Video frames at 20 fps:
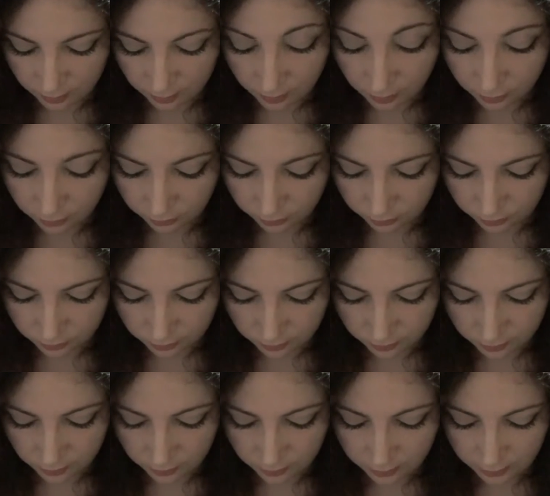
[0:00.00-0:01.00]
oh,
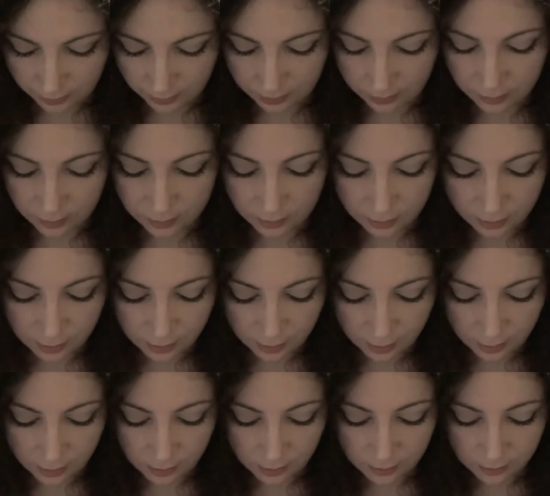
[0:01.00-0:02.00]
okay,
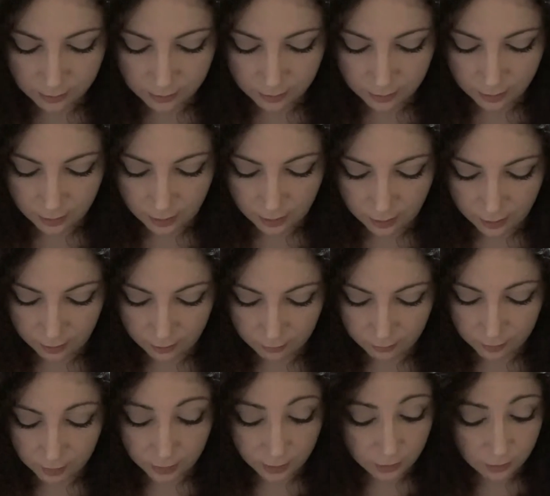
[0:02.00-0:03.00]
I have
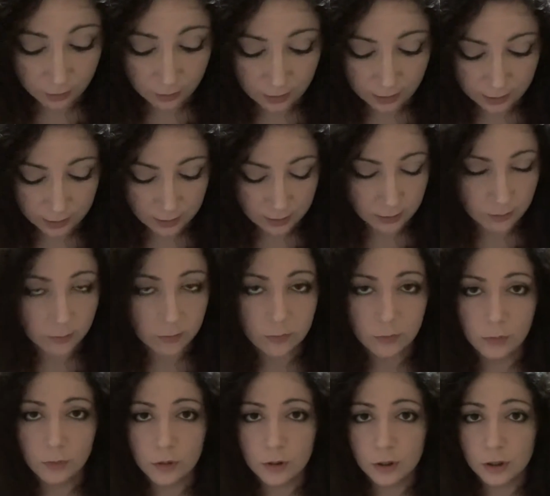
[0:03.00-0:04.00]
another item
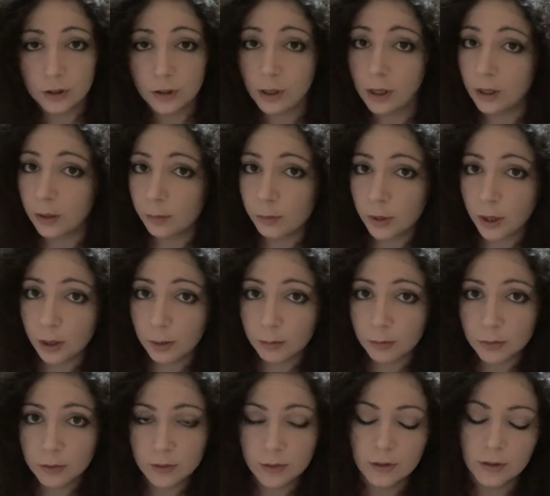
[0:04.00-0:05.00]
which is not a prop,
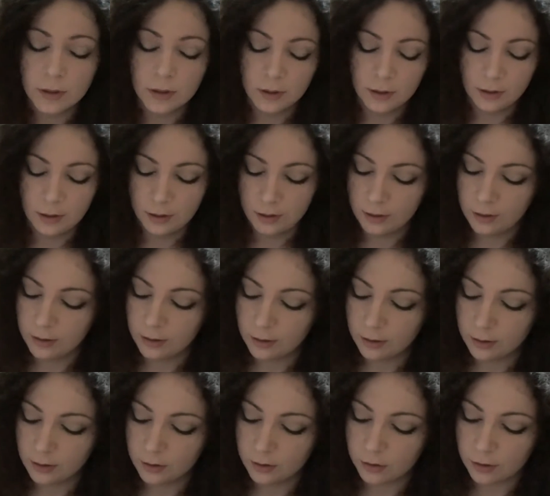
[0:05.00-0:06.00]

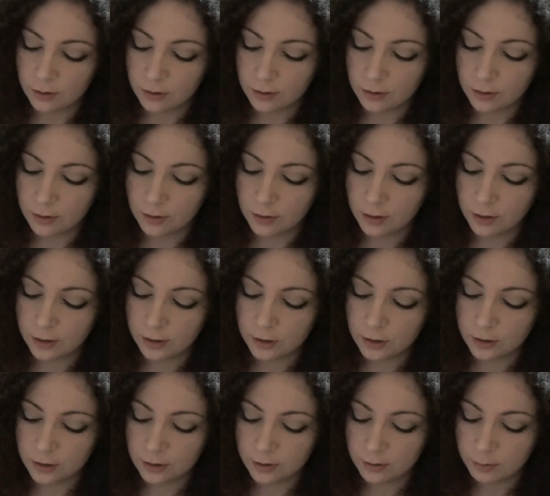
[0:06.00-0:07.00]
so I
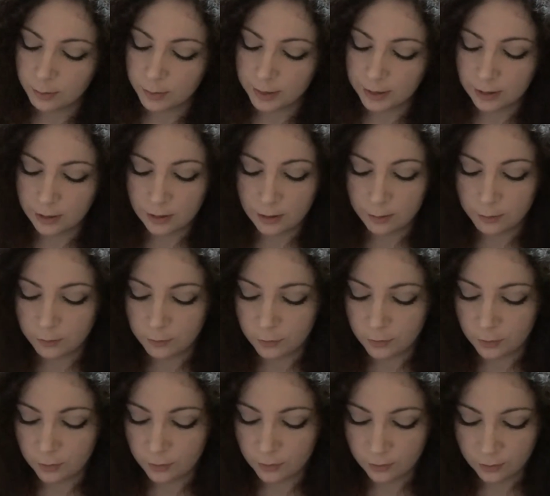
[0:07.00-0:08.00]
just picked it up
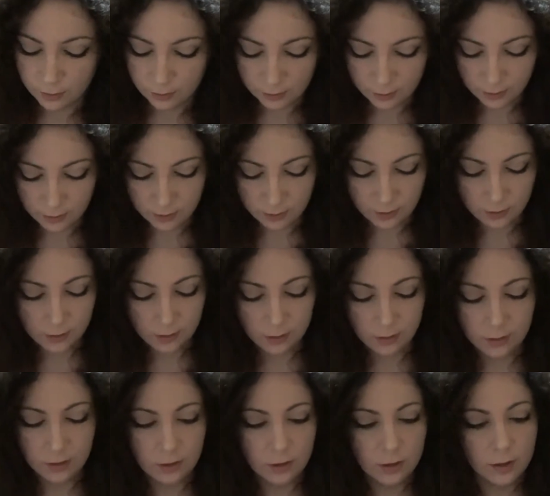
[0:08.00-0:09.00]
for
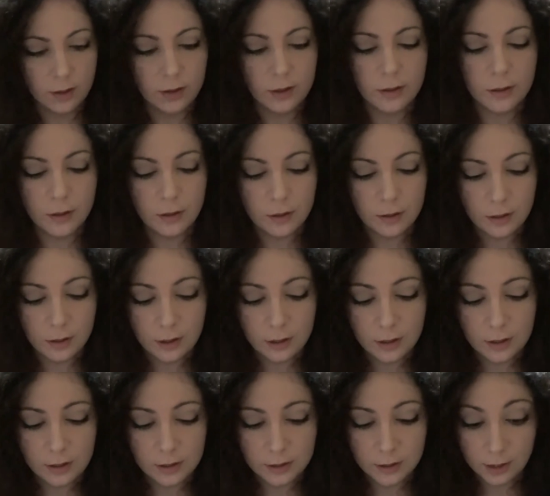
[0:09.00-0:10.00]

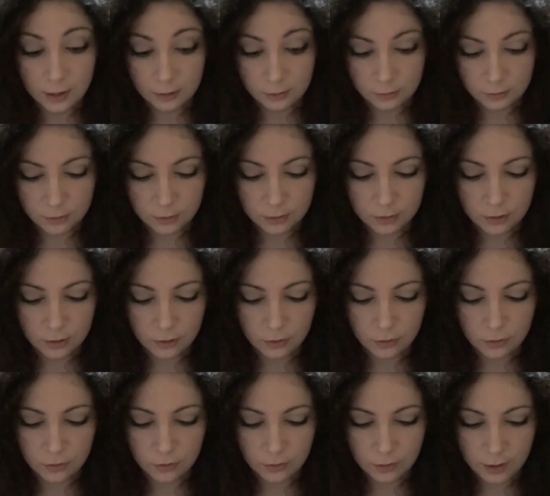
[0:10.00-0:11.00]
the sounds, so
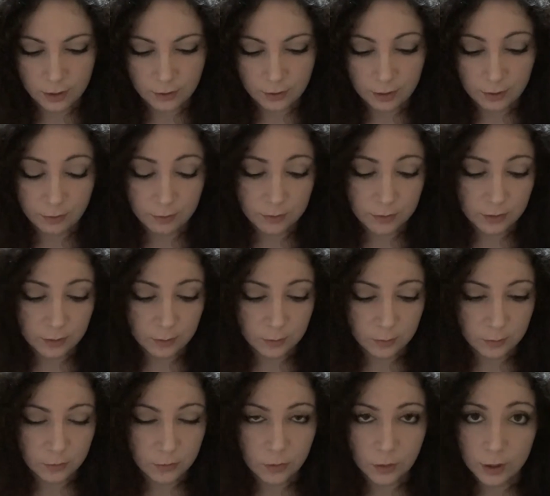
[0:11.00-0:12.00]
I have
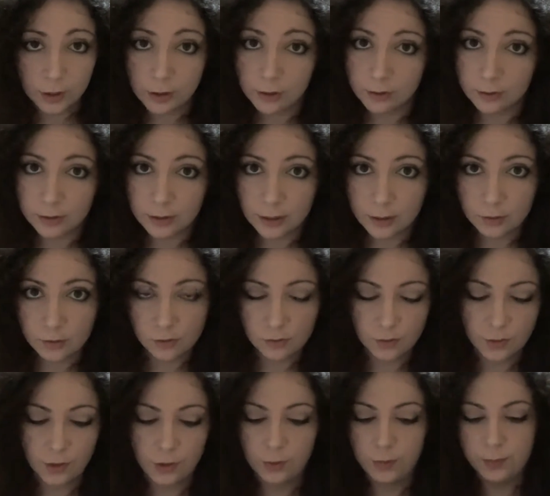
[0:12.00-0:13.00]
some crinkle sounds for you.